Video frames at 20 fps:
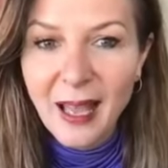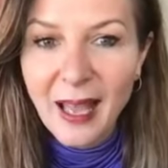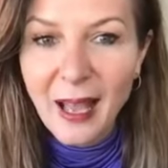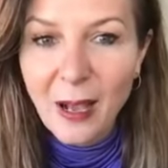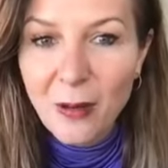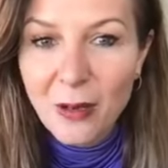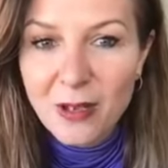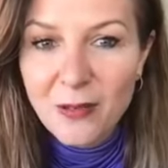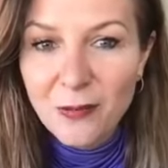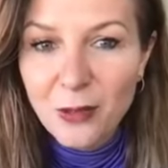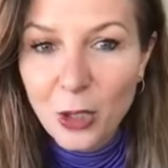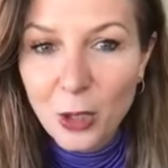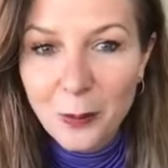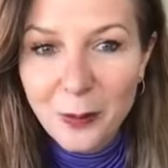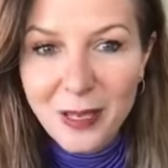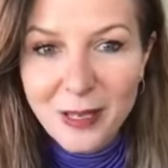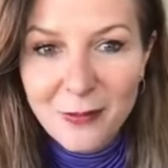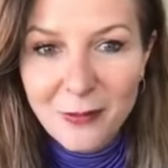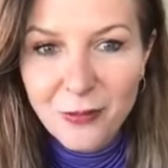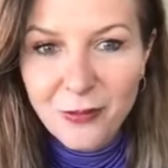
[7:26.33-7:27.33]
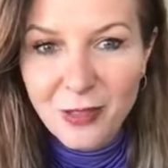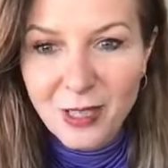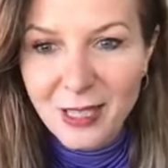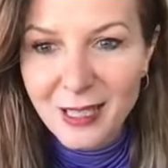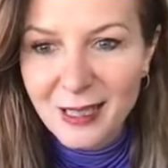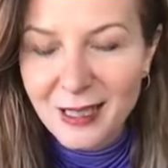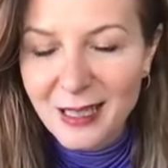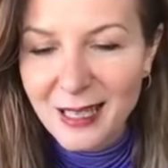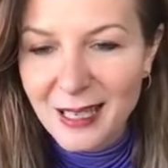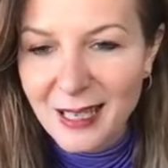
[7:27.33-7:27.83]
How have you been
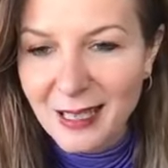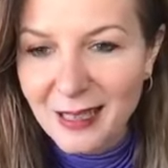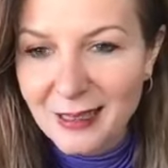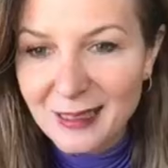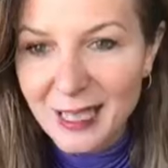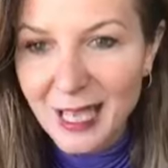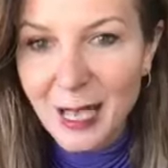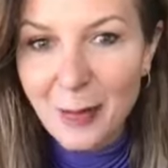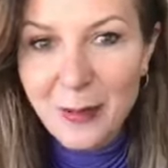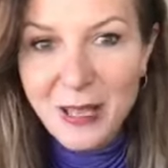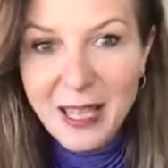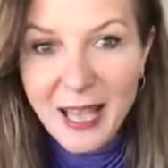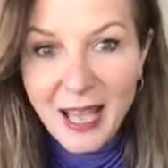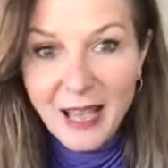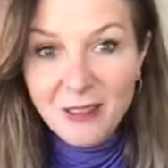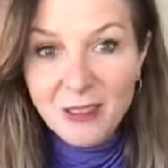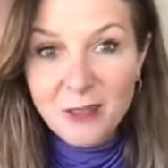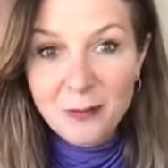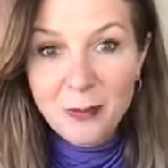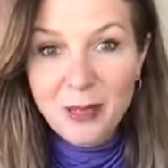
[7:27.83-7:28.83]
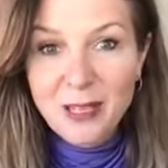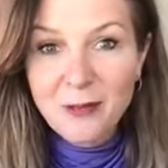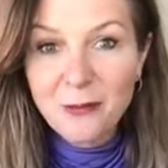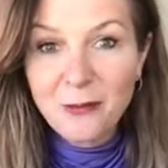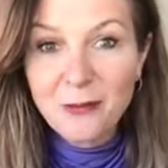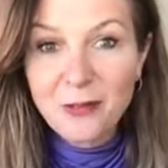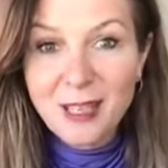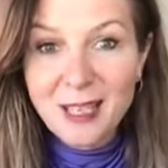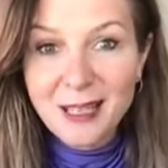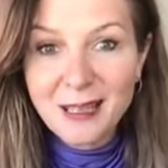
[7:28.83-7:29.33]
feeling? Tell me how you've been
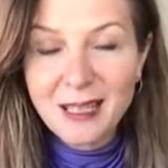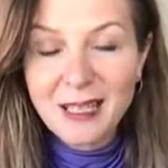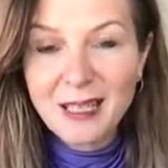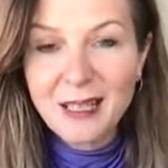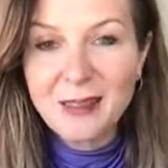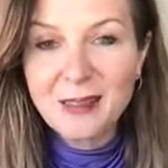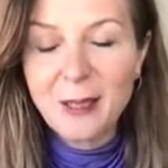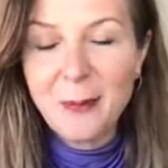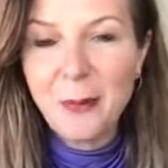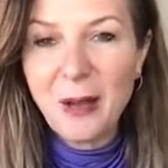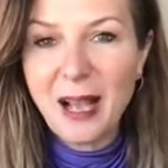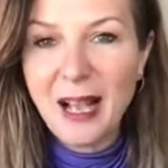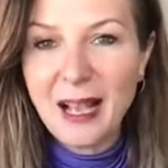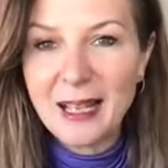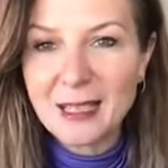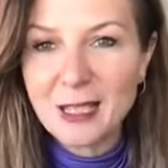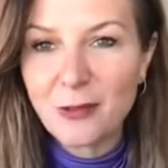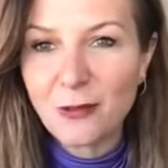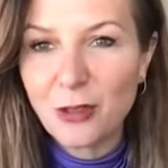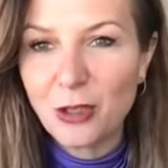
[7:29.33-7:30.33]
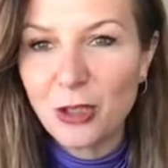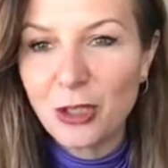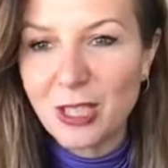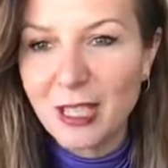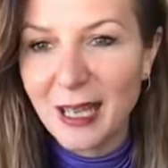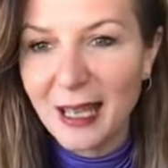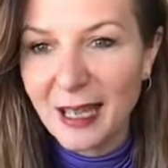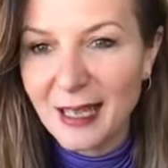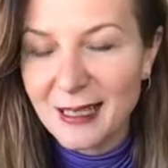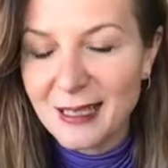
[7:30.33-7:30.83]
feeling in the past few
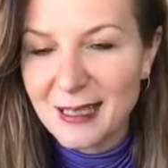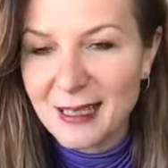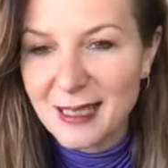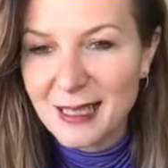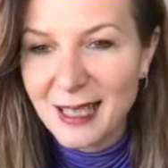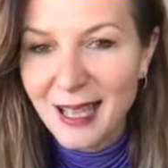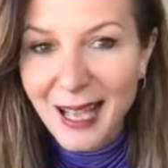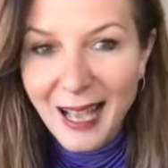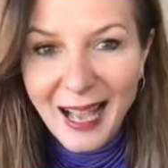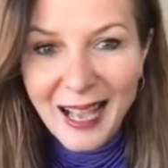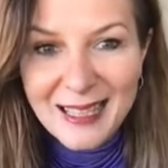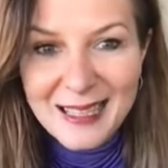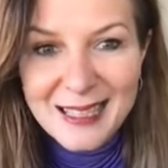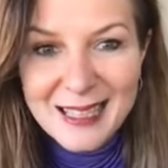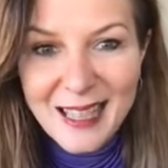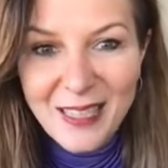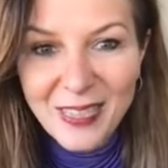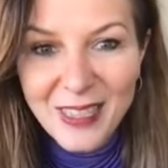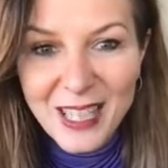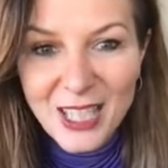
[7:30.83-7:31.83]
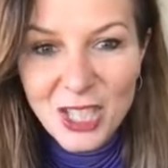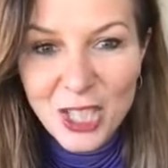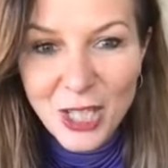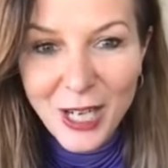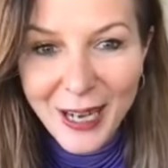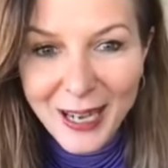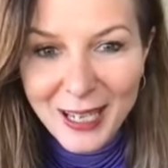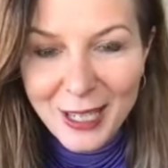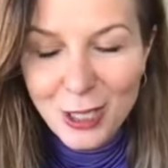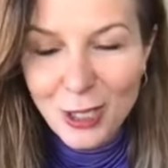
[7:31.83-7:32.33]
days. Has something
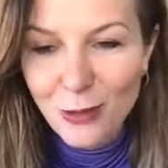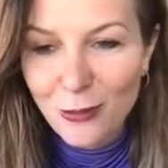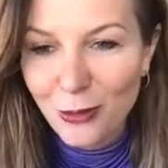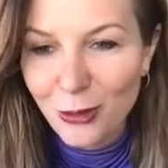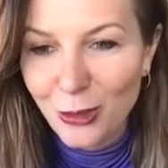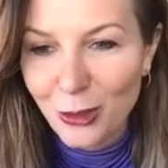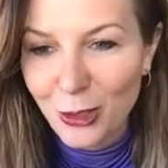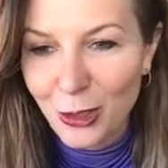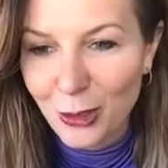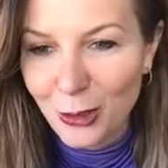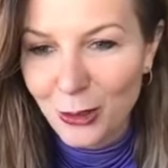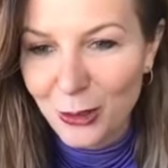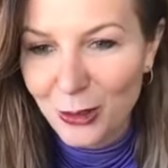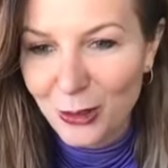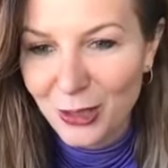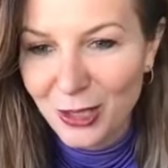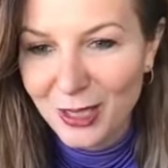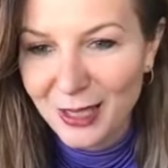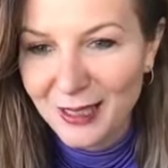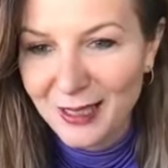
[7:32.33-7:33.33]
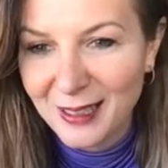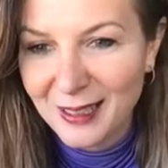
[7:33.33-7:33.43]
changed for you?